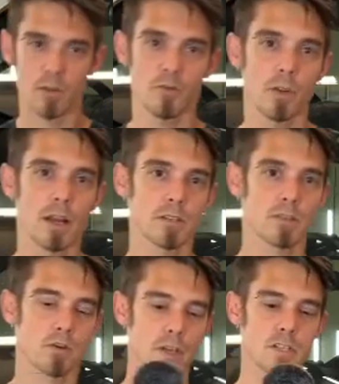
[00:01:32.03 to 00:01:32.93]
Flex
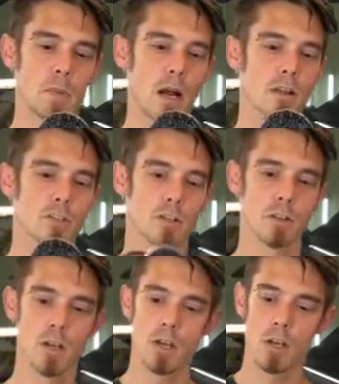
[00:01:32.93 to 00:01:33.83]
3-inch polisher.
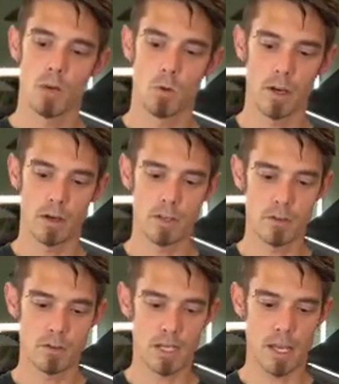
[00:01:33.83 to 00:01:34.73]
We are
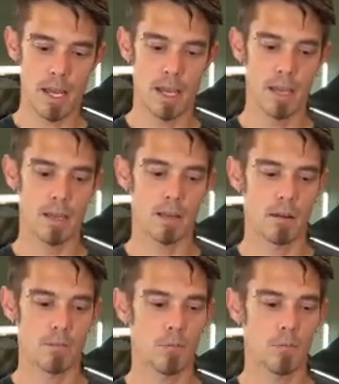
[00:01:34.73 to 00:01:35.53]
using a